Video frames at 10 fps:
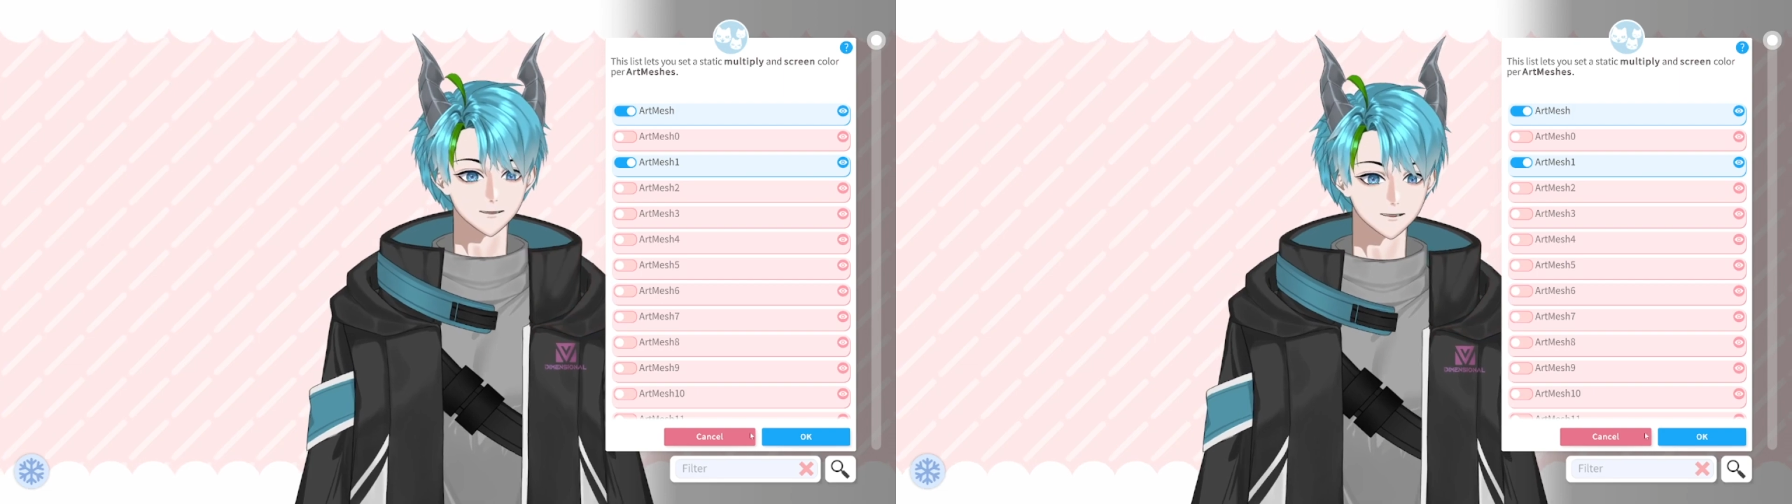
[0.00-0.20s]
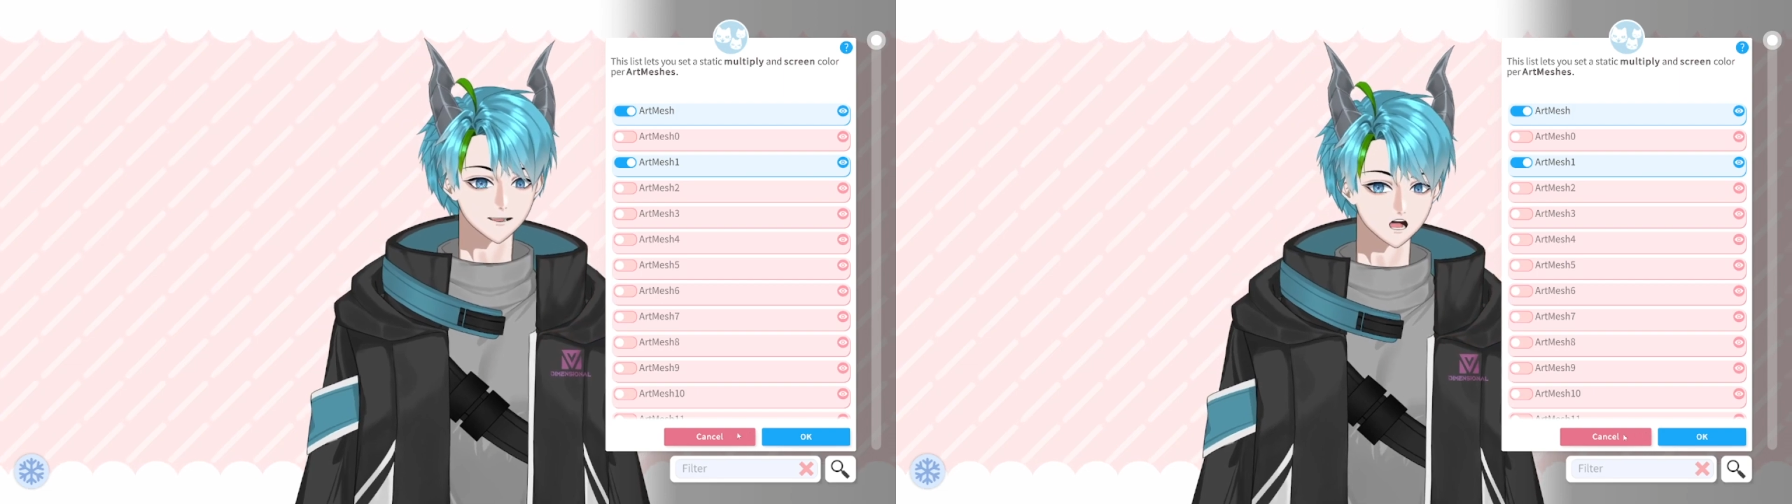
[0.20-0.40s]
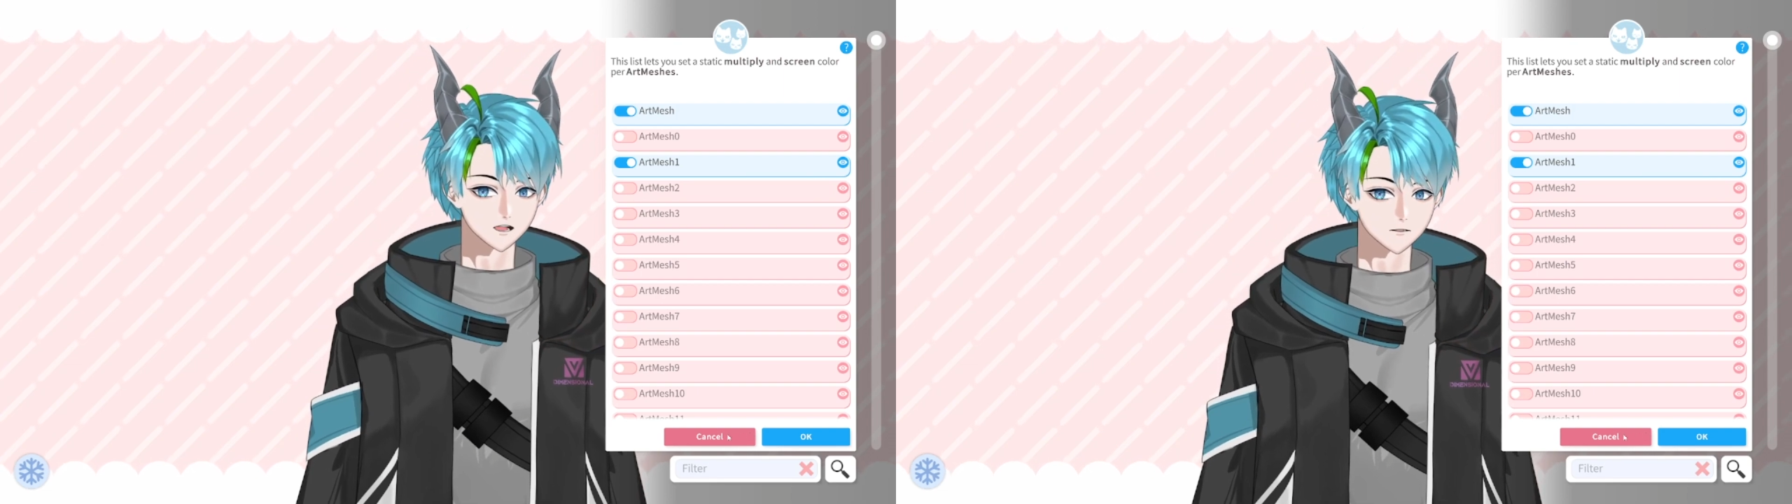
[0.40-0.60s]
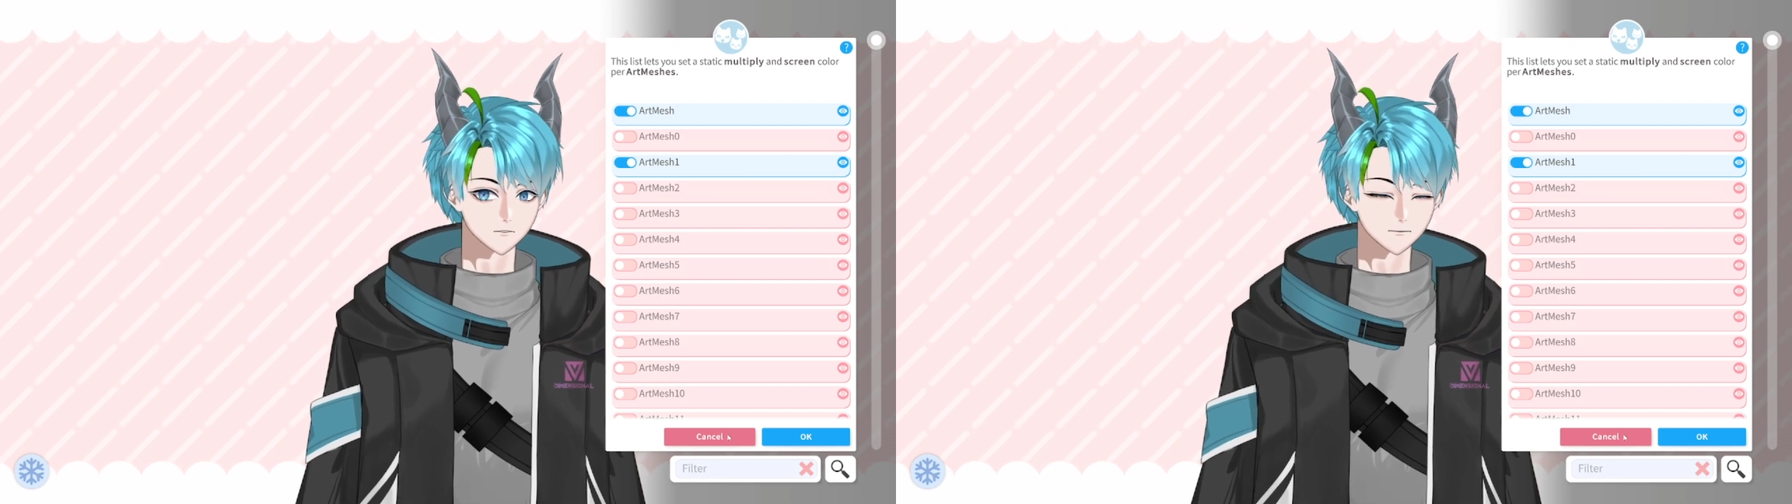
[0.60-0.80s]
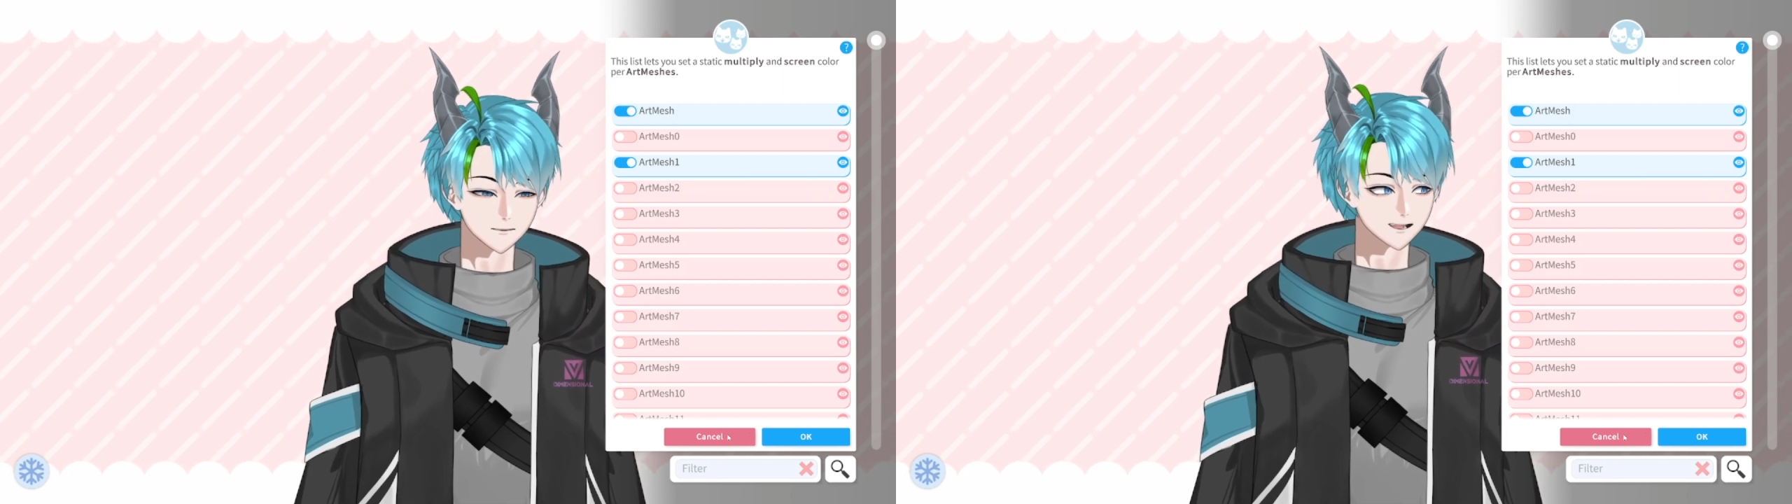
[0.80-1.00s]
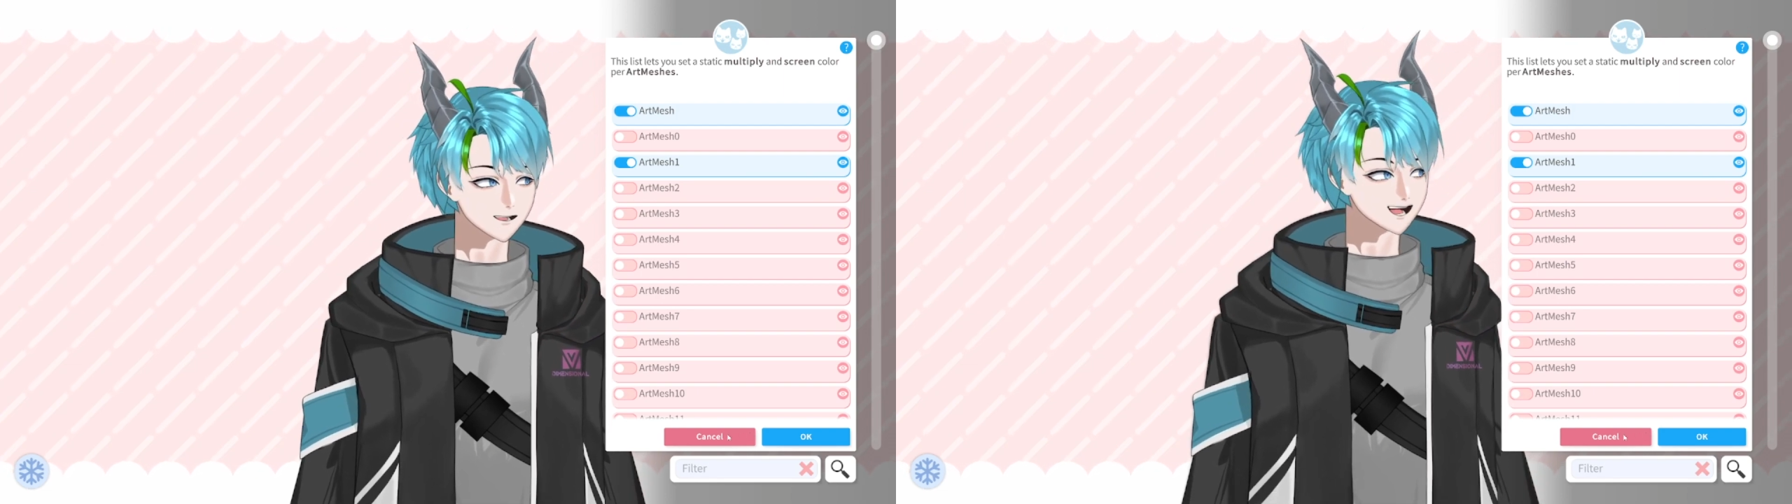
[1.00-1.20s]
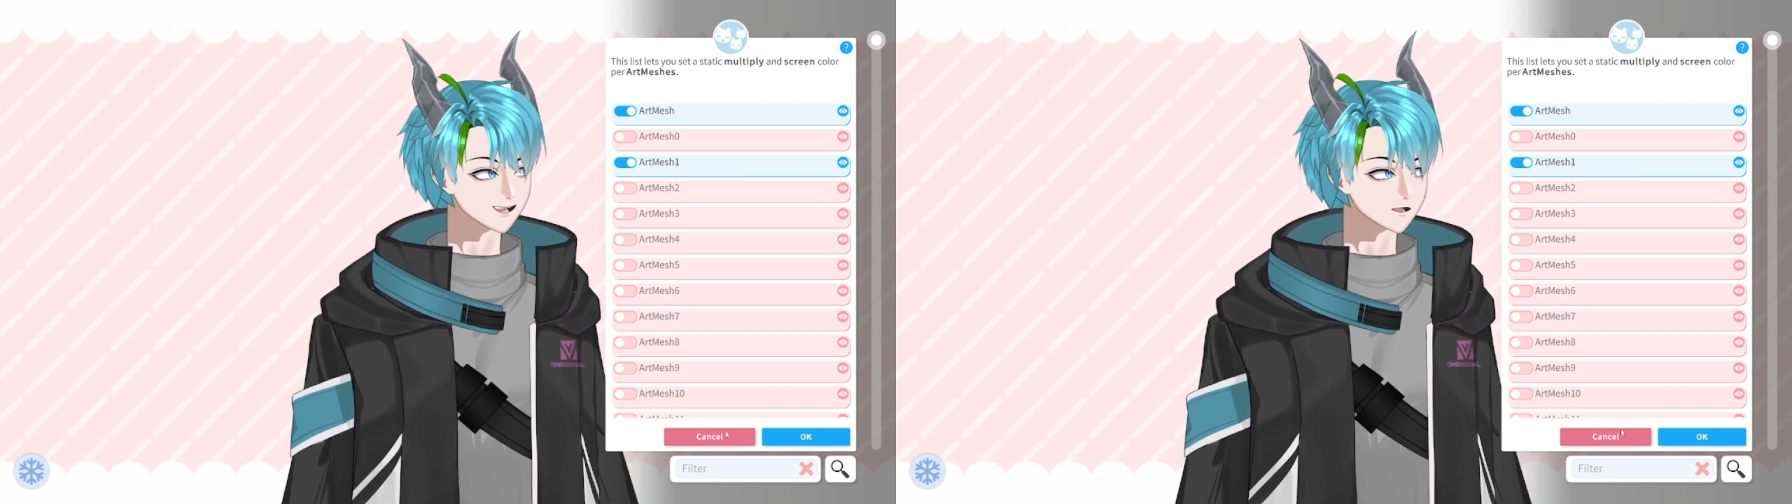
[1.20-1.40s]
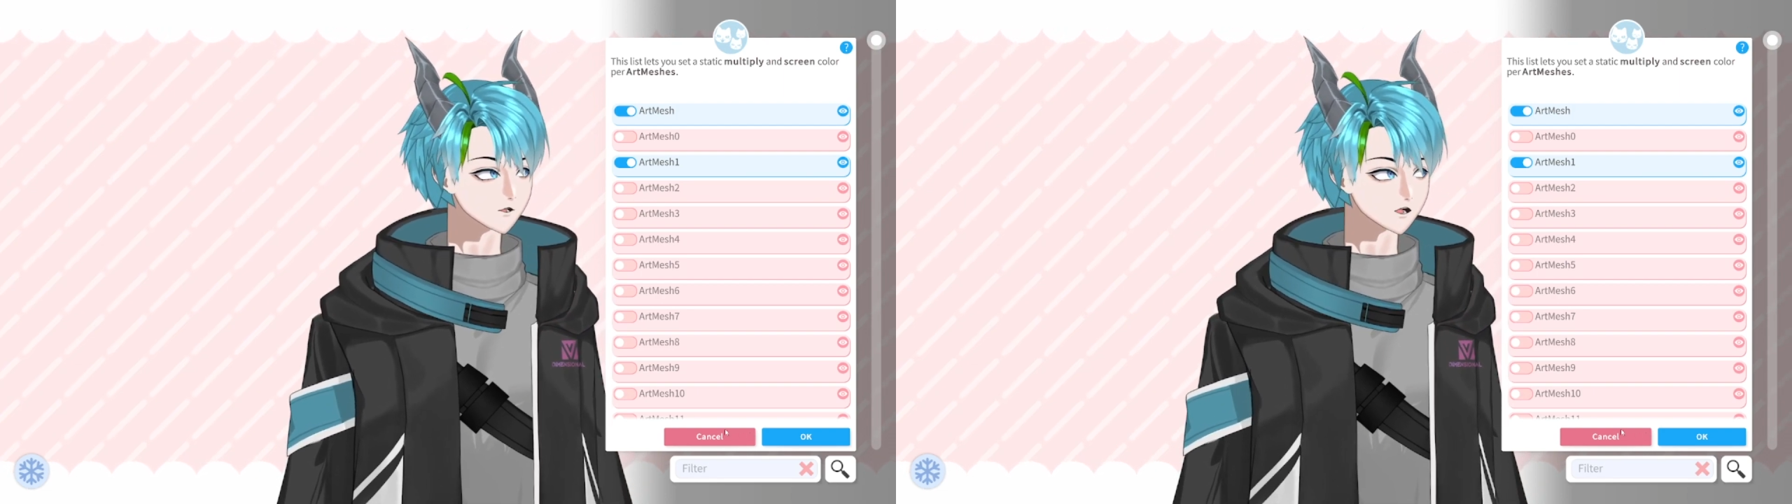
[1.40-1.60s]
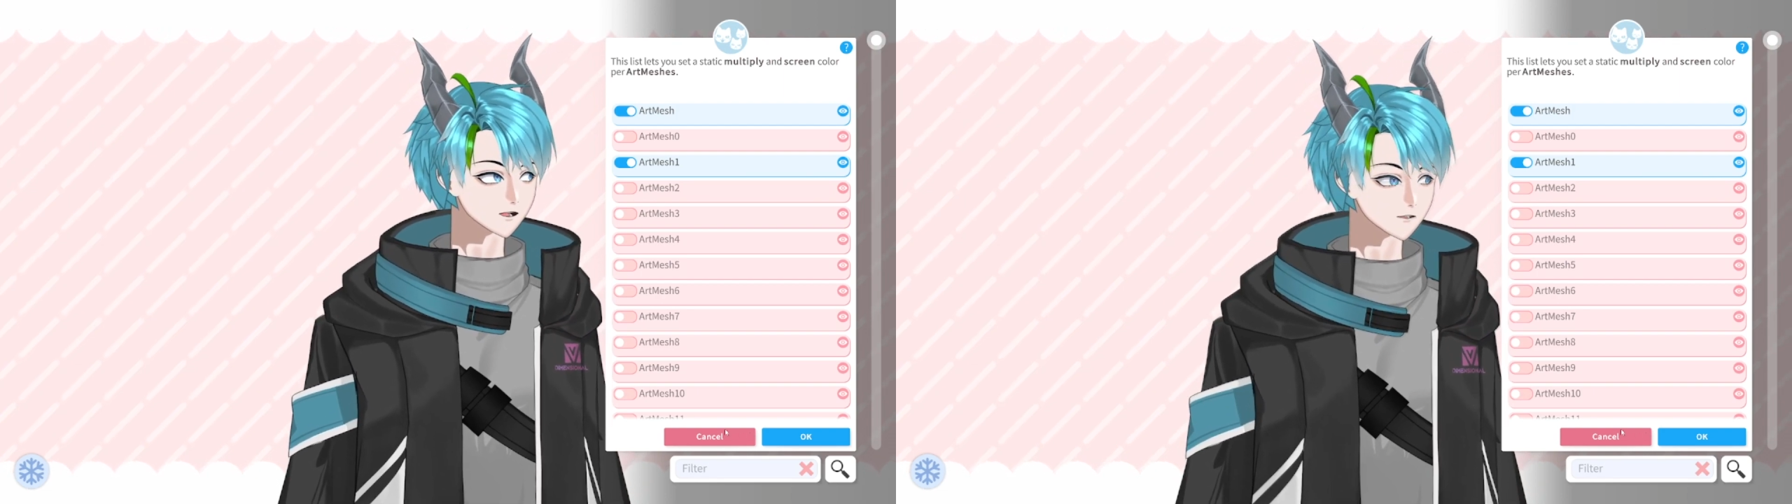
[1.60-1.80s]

the colors, and maybe we want